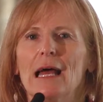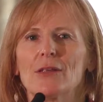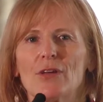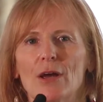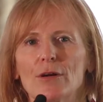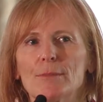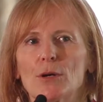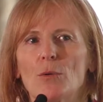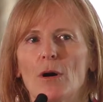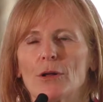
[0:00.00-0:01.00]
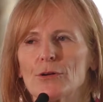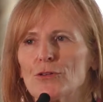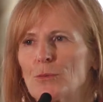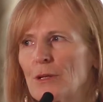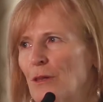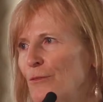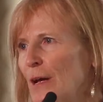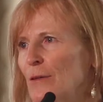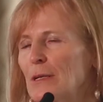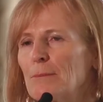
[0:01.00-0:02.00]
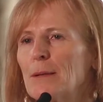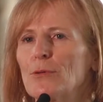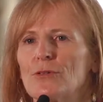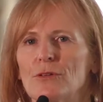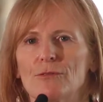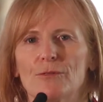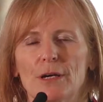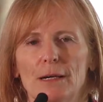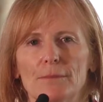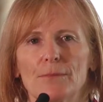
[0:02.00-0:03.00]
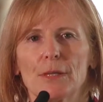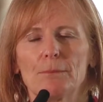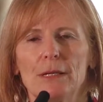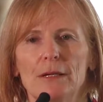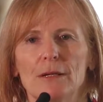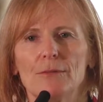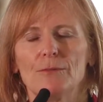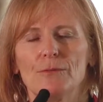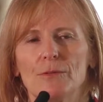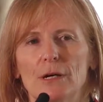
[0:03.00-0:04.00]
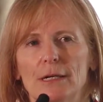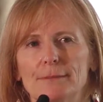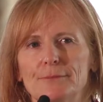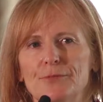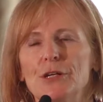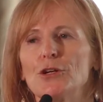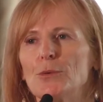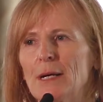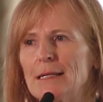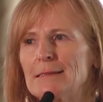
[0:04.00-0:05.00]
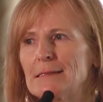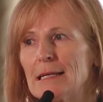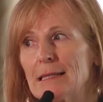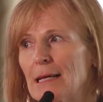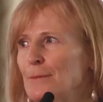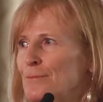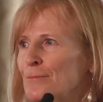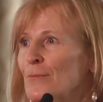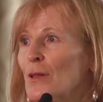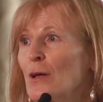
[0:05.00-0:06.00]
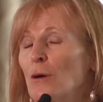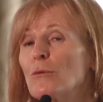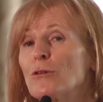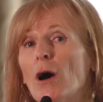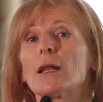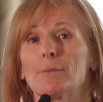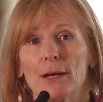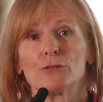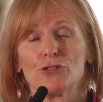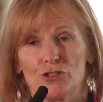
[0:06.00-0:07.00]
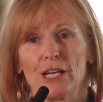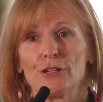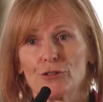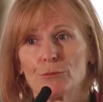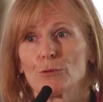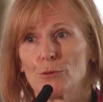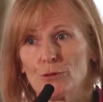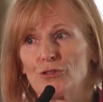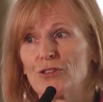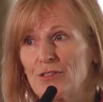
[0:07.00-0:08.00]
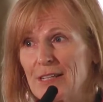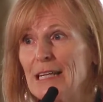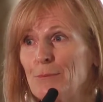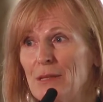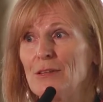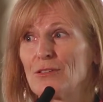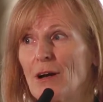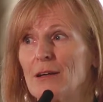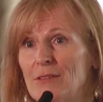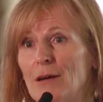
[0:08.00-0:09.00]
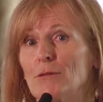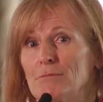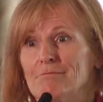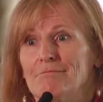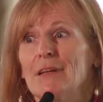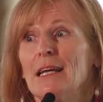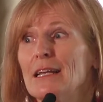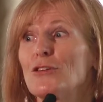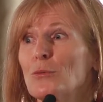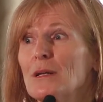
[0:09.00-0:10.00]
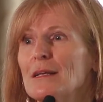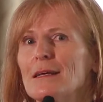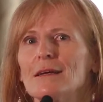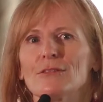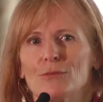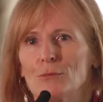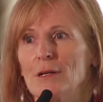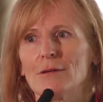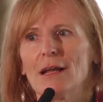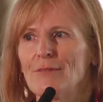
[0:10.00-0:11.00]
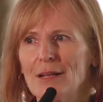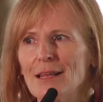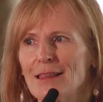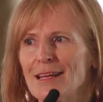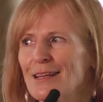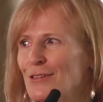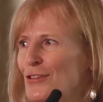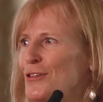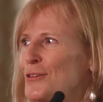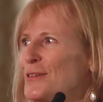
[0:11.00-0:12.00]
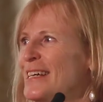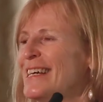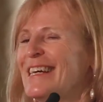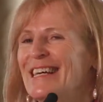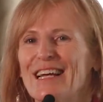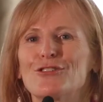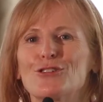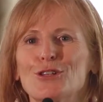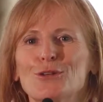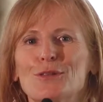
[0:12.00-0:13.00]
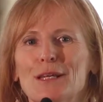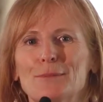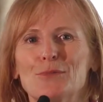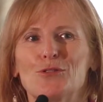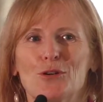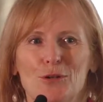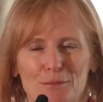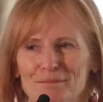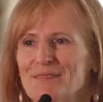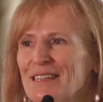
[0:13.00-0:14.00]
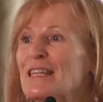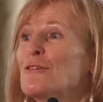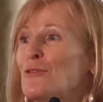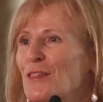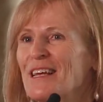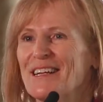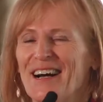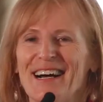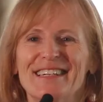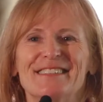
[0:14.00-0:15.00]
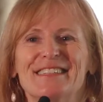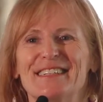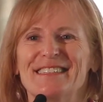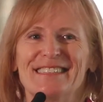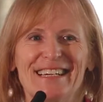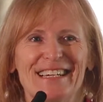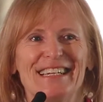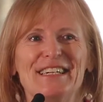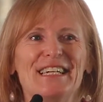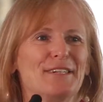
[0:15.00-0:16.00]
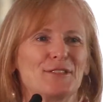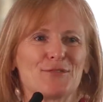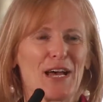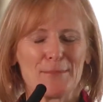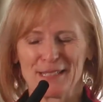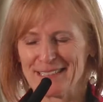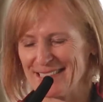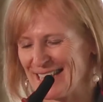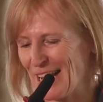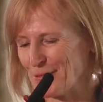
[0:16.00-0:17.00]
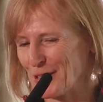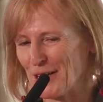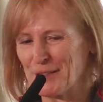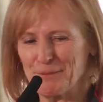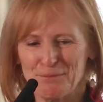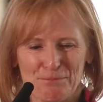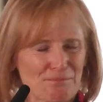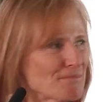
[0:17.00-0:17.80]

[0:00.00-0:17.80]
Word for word: as Harry McWatters, one of the founding members of the VQA, said, that we're not about to change the rules just to keep these guys out. It is what it is. We don't have anything to exclude them, so live with it, guys. And he was fabulous in that regard.